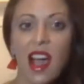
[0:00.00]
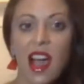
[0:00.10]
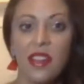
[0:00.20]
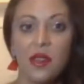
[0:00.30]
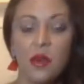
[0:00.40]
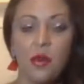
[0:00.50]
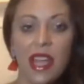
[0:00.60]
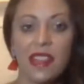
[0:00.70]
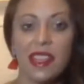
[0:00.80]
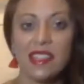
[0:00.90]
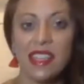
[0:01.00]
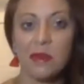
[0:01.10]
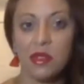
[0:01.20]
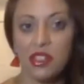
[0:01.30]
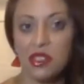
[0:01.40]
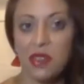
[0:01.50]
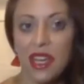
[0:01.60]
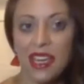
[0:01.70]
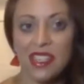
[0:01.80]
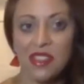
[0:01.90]
And the way that it's able to do
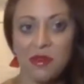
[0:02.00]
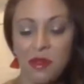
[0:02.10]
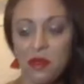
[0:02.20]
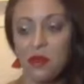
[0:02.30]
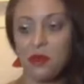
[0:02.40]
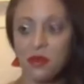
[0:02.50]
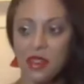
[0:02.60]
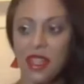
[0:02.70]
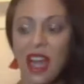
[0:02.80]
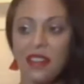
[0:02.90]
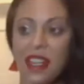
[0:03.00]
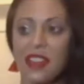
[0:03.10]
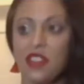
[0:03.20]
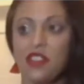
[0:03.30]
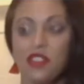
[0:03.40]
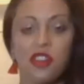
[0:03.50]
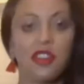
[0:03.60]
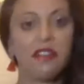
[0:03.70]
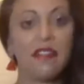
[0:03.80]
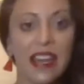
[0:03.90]
that is through kind of like the sugar
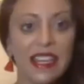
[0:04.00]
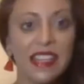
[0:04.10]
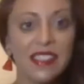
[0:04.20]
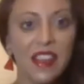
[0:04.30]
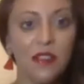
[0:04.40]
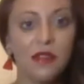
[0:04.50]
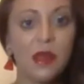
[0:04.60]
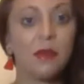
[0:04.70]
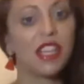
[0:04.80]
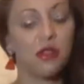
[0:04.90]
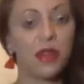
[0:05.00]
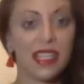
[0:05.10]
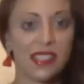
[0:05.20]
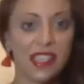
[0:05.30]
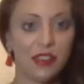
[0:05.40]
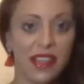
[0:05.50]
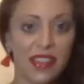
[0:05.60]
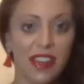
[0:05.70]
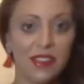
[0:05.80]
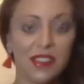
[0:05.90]
and the fattiness of some of the ingredients that are in
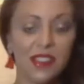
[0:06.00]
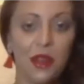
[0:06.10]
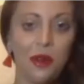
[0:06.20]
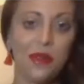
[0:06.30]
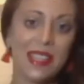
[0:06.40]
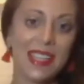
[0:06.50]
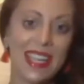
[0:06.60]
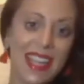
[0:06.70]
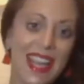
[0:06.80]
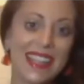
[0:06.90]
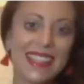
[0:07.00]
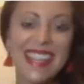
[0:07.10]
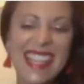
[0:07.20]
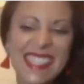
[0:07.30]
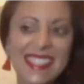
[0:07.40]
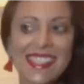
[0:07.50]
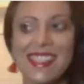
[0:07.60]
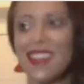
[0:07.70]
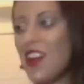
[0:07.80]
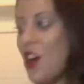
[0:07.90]
there. So it's nice because
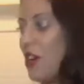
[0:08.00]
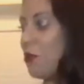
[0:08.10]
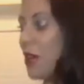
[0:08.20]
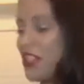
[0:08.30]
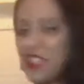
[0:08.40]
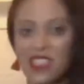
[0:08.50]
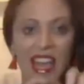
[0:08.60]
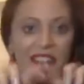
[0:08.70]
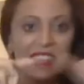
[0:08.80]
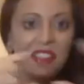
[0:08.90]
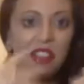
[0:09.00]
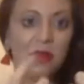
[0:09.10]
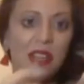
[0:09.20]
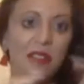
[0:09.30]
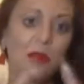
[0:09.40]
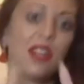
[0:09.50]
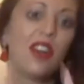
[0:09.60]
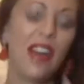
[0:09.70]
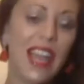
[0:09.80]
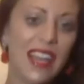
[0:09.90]
it's rich. It's going to have like a little bit of what we
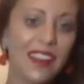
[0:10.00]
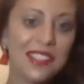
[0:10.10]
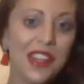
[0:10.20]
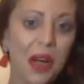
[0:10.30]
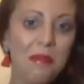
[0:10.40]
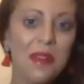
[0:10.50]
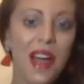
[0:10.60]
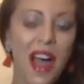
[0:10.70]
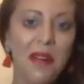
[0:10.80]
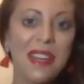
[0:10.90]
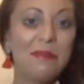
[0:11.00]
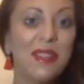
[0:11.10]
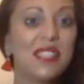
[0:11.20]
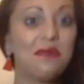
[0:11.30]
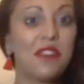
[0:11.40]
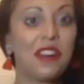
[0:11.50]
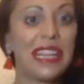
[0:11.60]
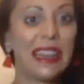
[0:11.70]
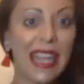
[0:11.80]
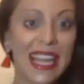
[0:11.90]
call a head on top, but it's very
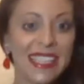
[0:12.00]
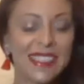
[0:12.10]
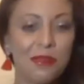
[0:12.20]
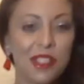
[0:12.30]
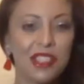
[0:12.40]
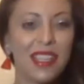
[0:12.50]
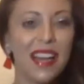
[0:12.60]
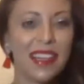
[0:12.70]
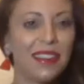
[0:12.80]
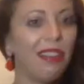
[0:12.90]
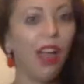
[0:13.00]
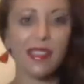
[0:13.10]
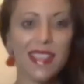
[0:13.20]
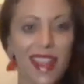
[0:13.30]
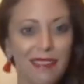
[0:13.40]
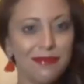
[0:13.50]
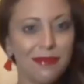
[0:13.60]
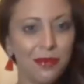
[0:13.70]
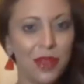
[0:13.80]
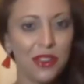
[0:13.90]
light, which is kind of like a latte
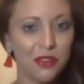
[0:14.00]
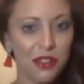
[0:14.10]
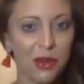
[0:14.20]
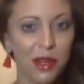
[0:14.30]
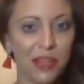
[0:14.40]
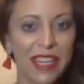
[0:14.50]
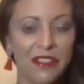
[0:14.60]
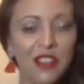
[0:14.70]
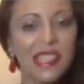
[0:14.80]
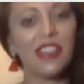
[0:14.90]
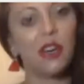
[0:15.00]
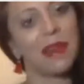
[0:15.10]
when you drink one, right? It feels a little